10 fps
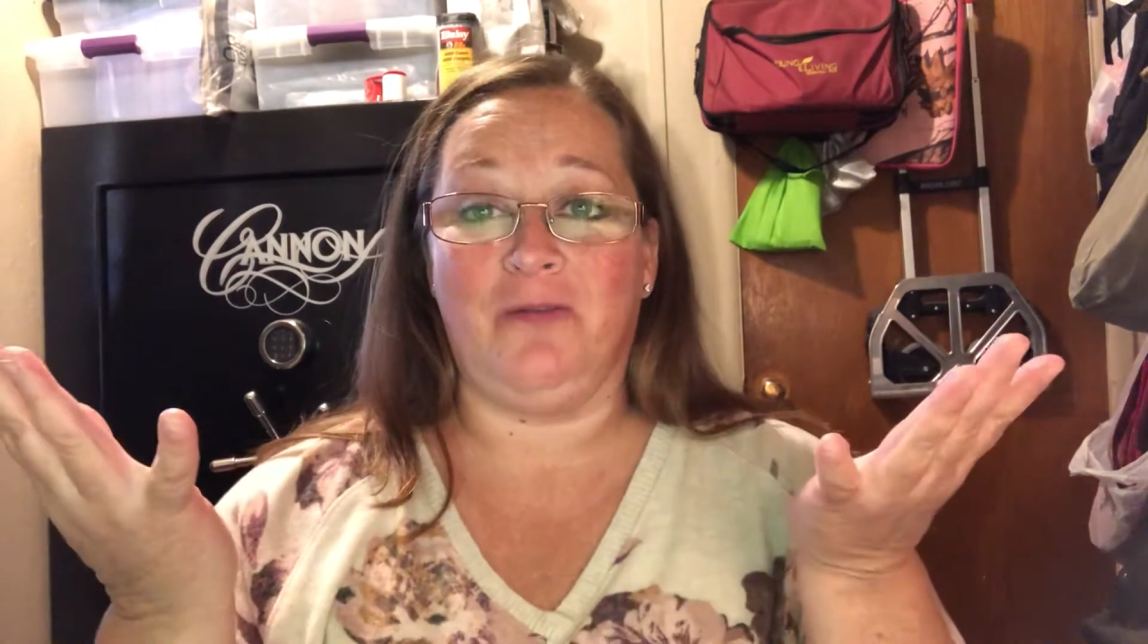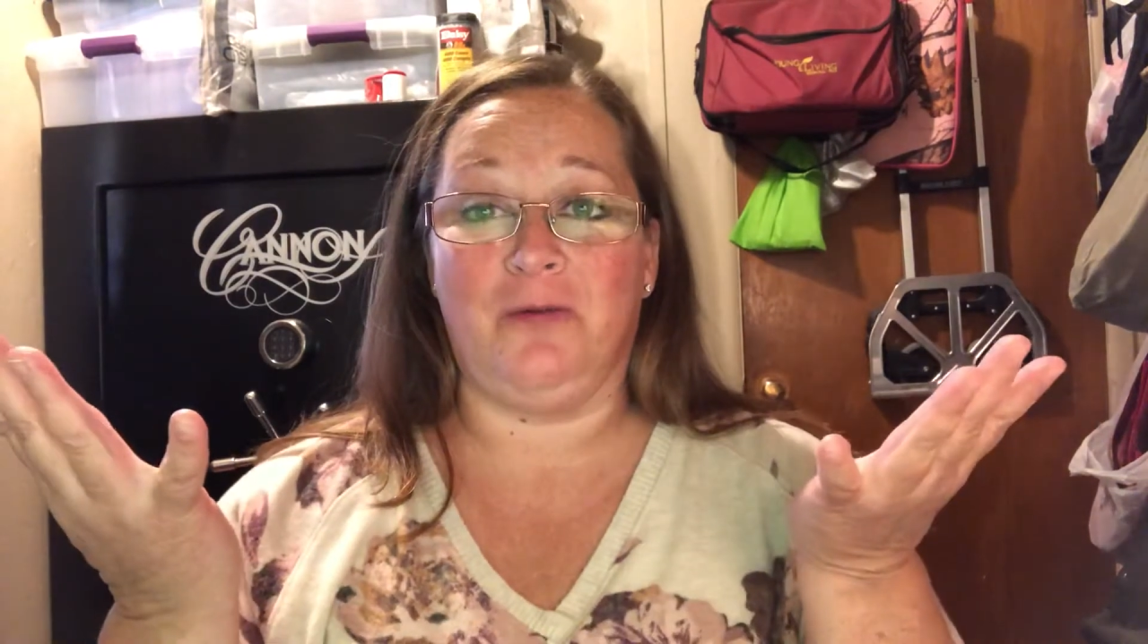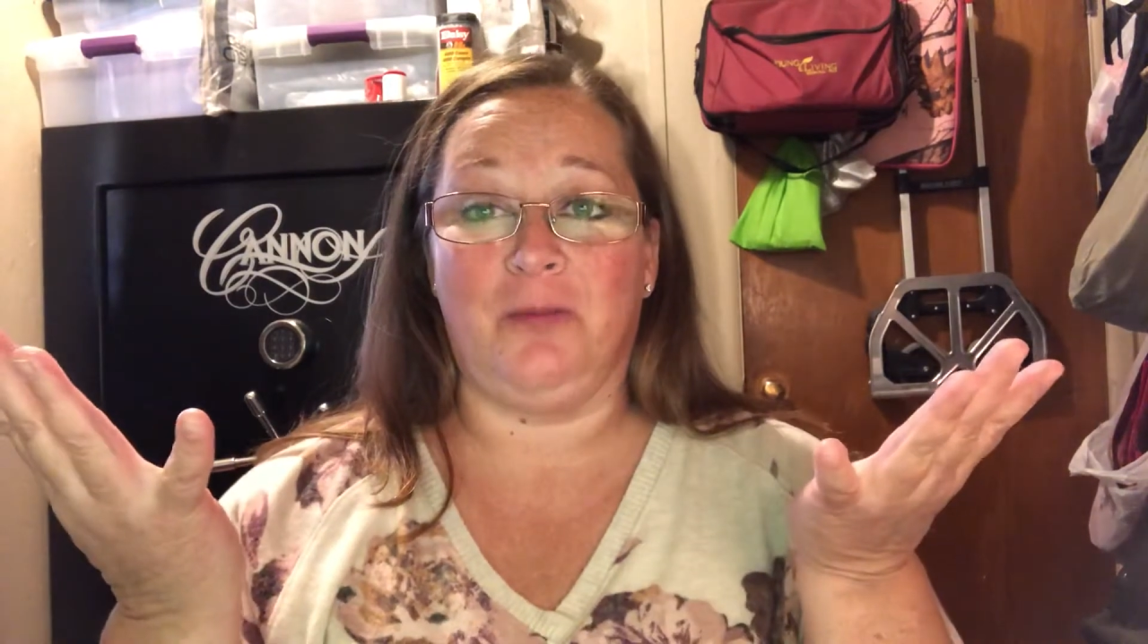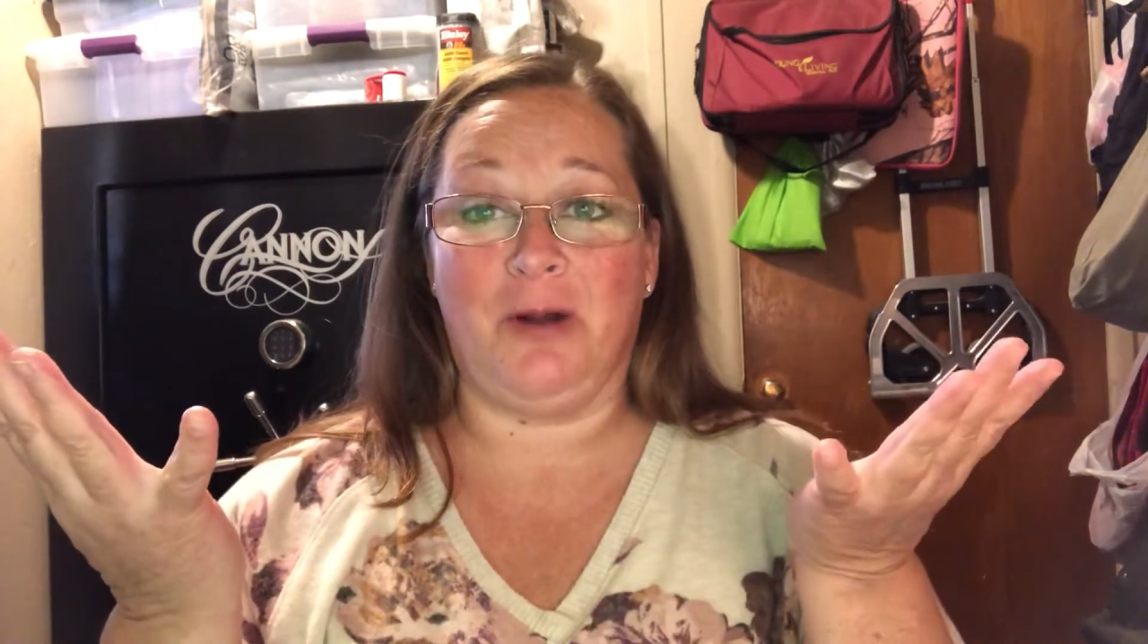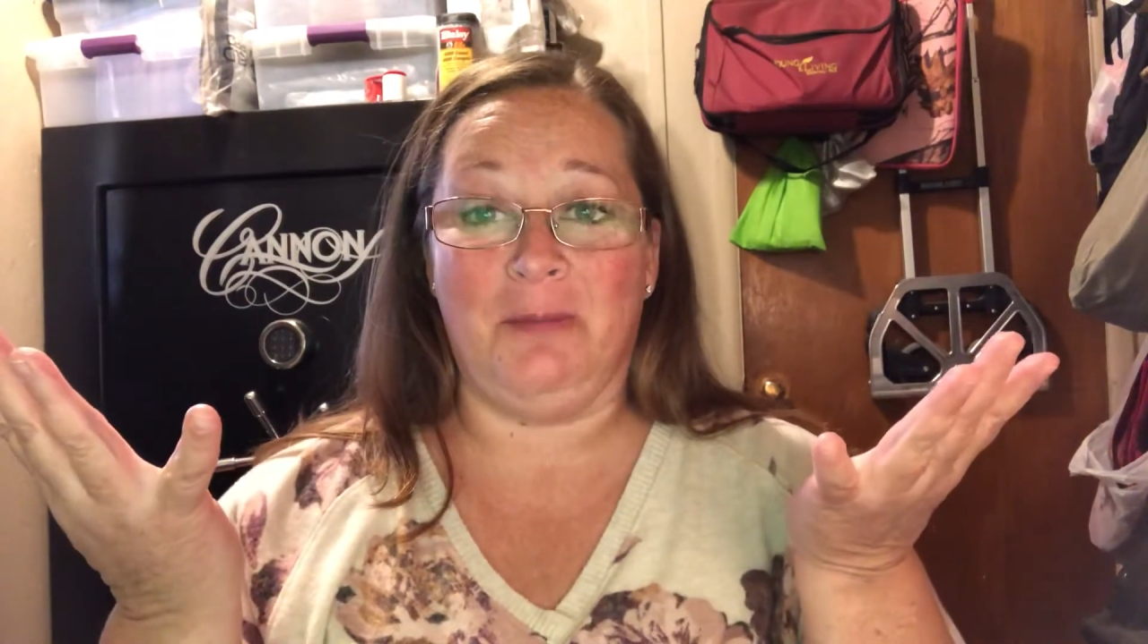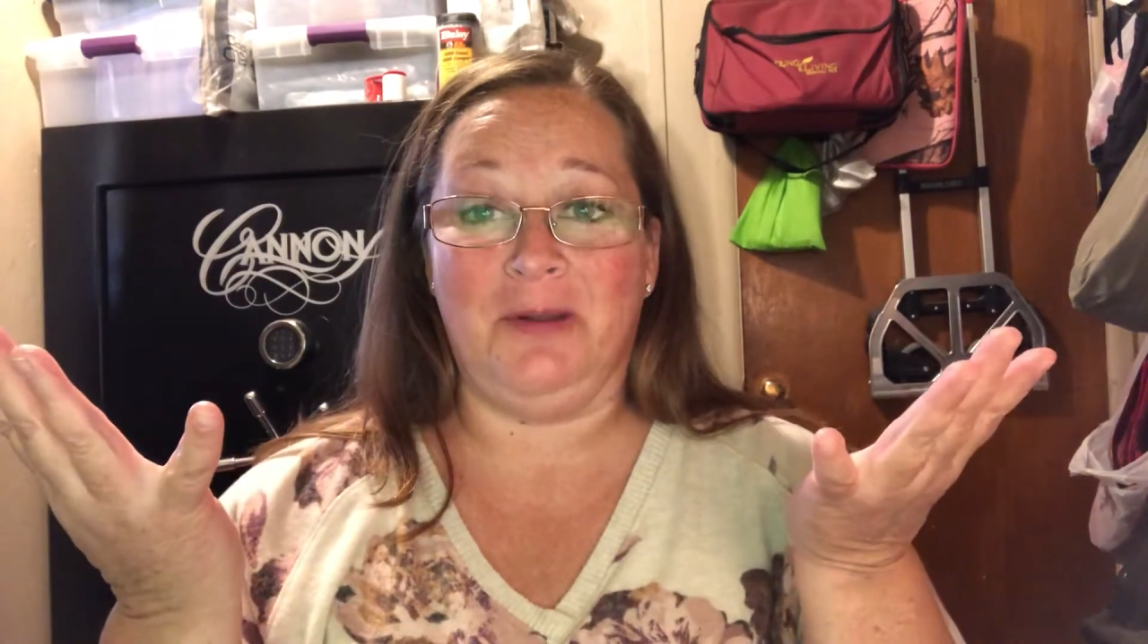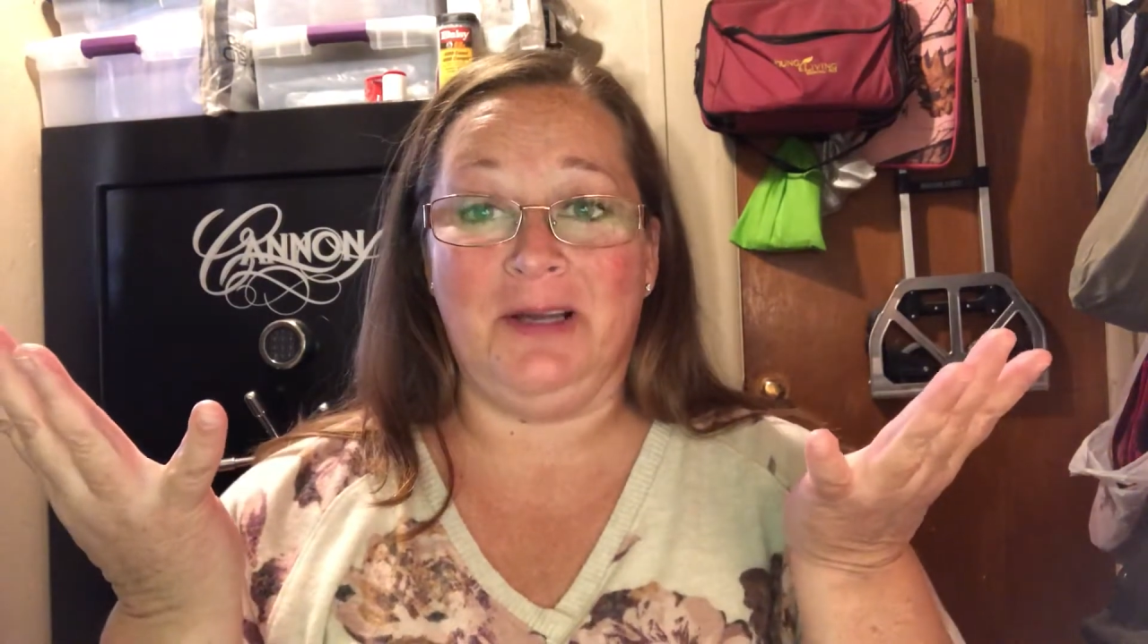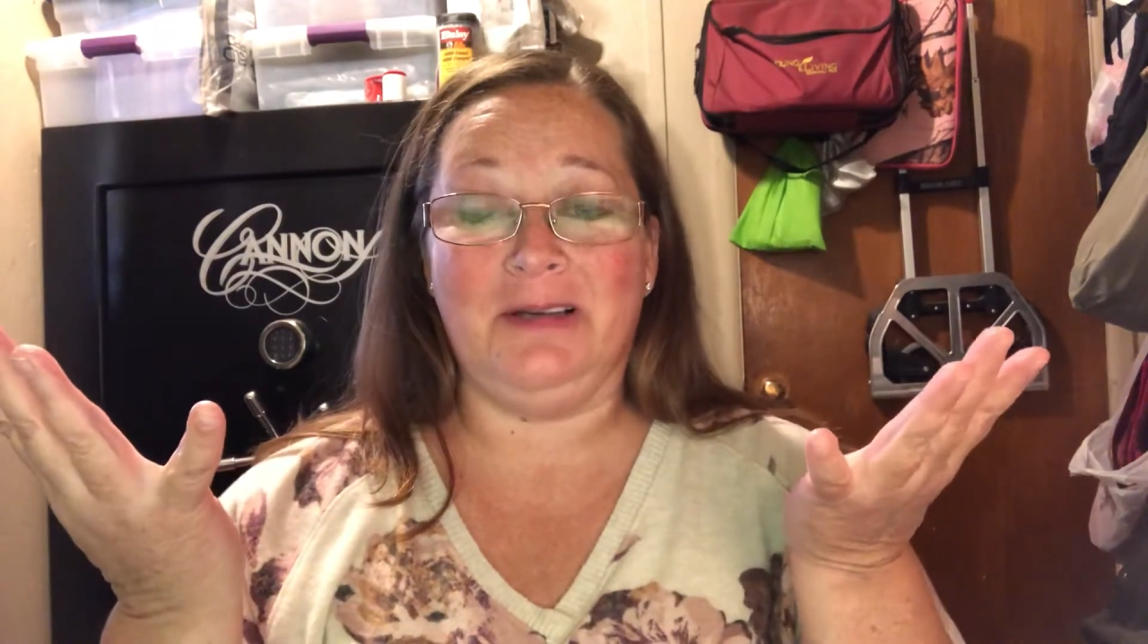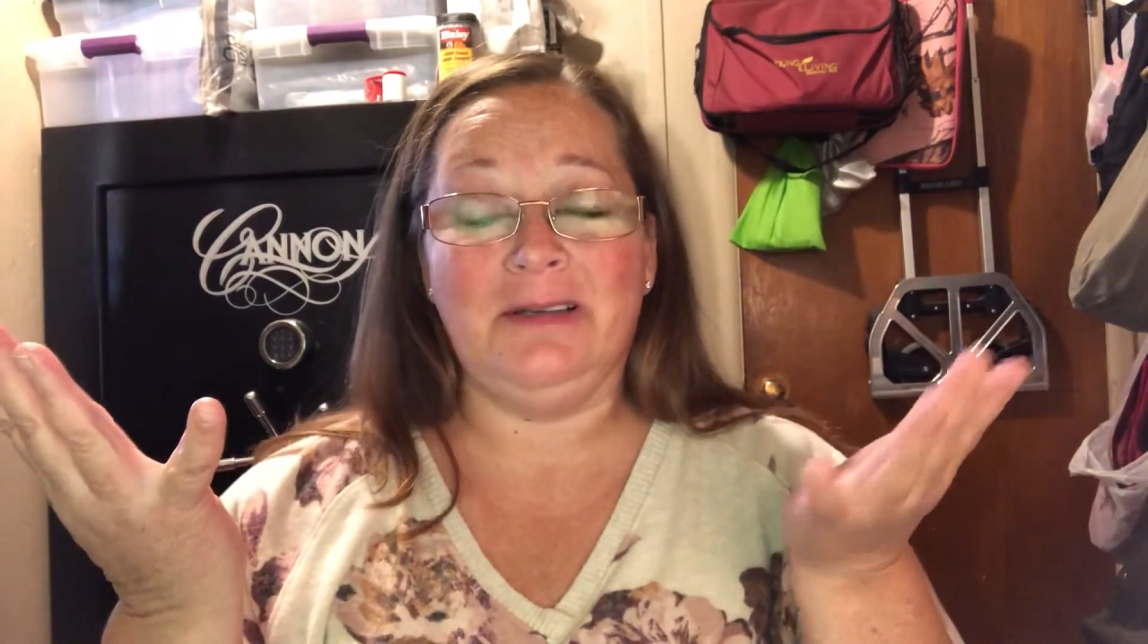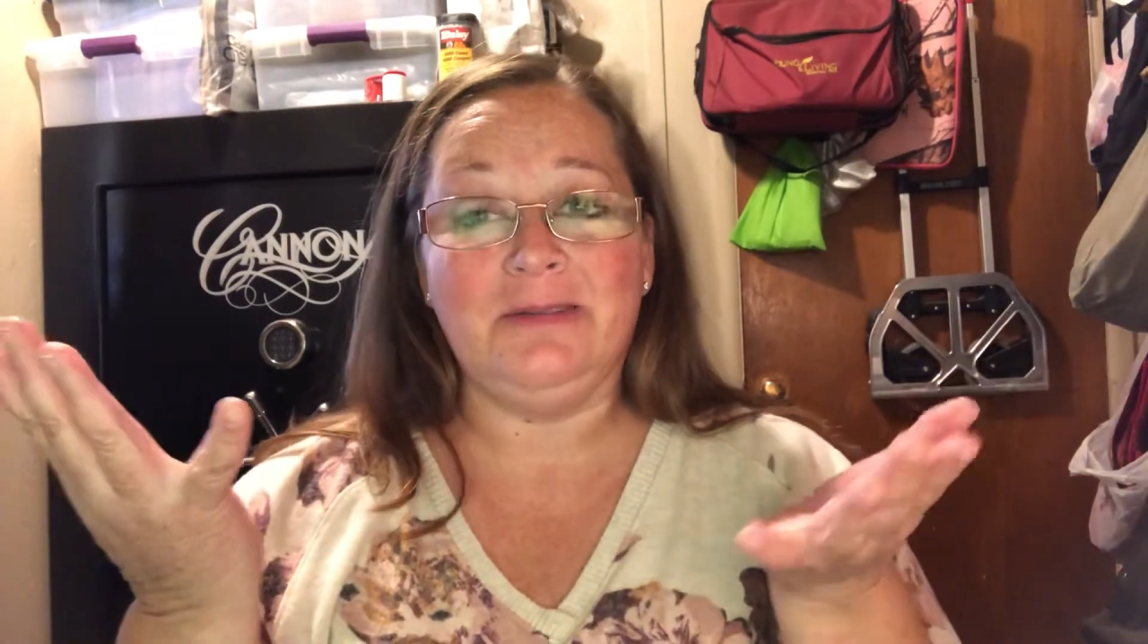for
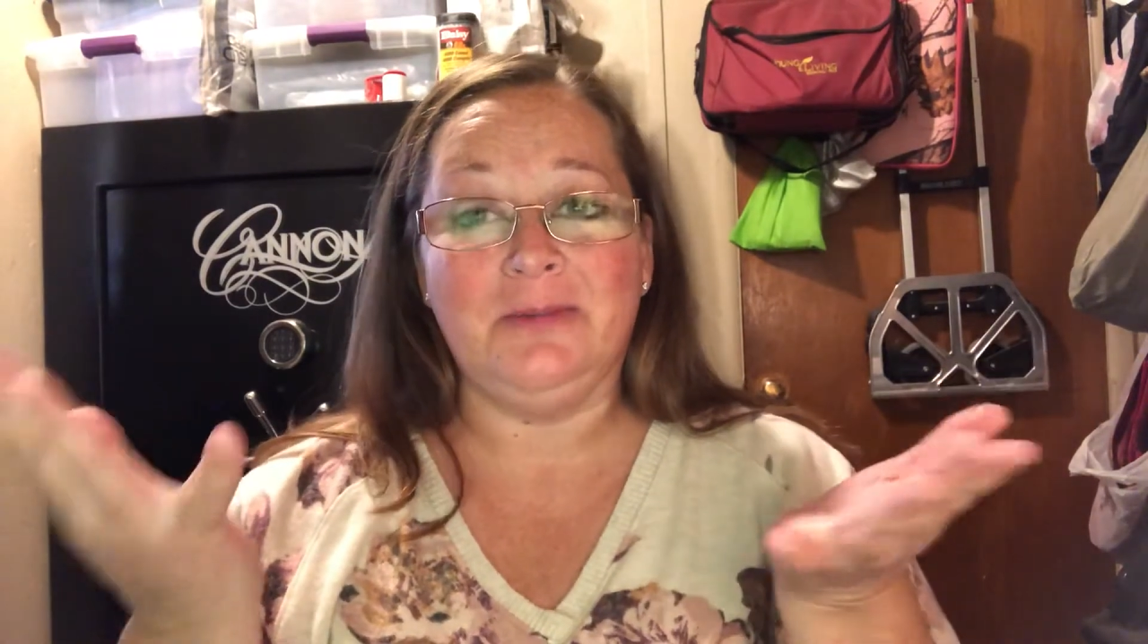prepping,